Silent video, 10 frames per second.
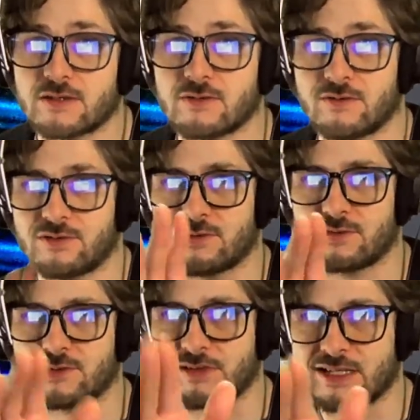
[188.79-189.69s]
So
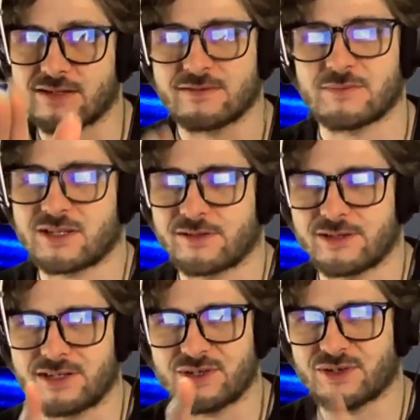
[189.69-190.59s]
don't listen. I'm still going
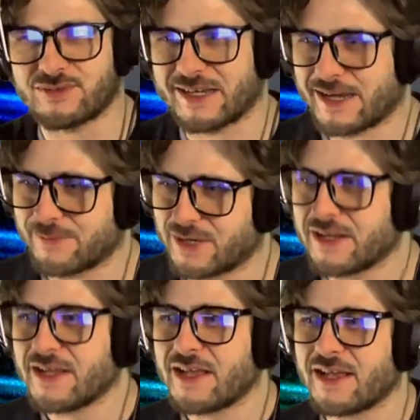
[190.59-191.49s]
to use you as the main camera.
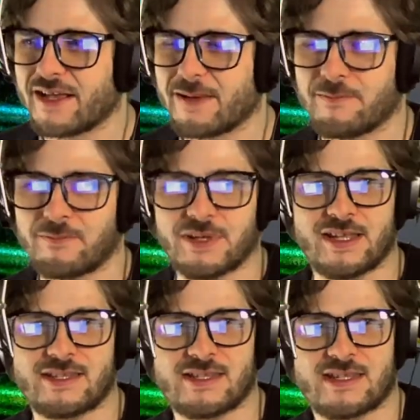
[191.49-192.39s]

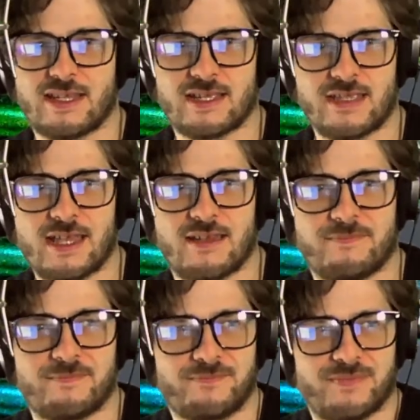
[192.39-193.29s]
But yeah.
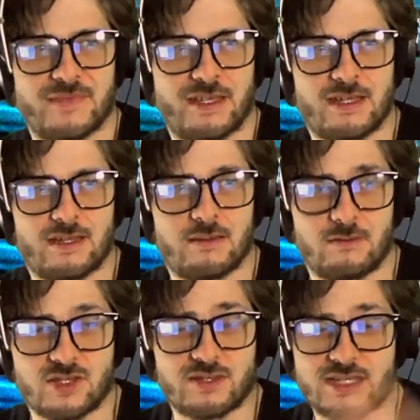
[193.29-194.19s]

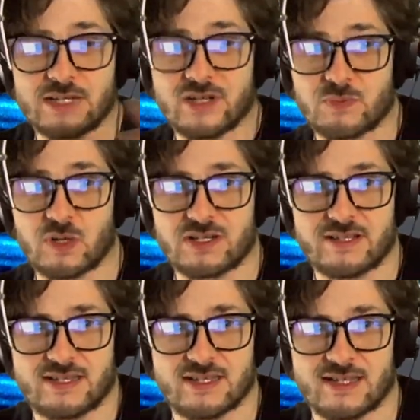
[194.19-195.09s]
So the serious point of
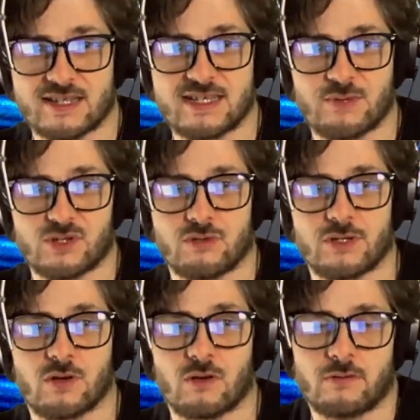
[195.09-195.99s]
this is I can see what's
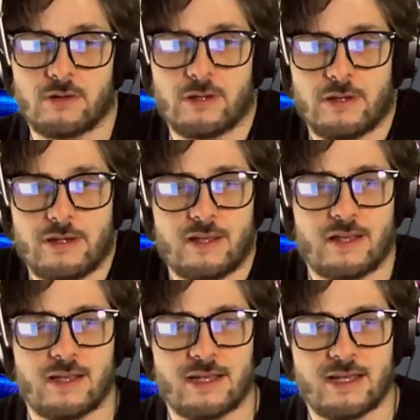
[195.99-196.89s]
going on.
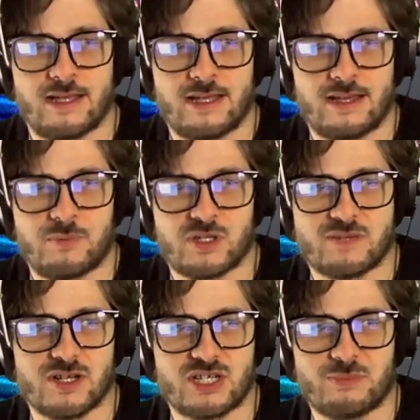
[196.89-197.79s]
I put
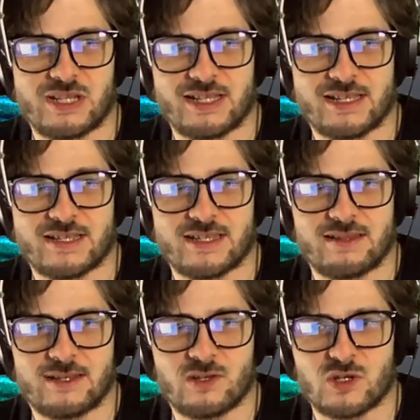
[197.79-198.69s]
some RGB lights
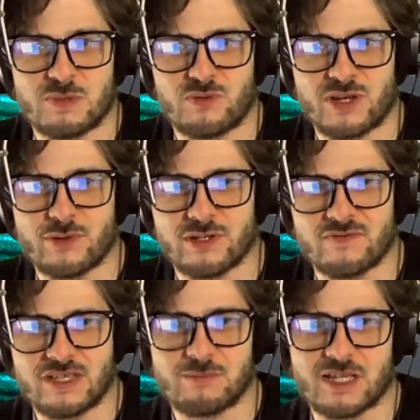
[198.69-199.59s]
in. They cost me £3
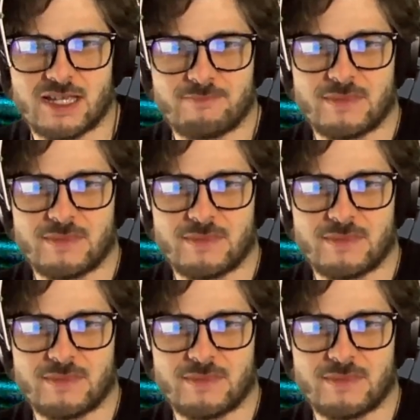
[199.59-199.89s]
off eBay.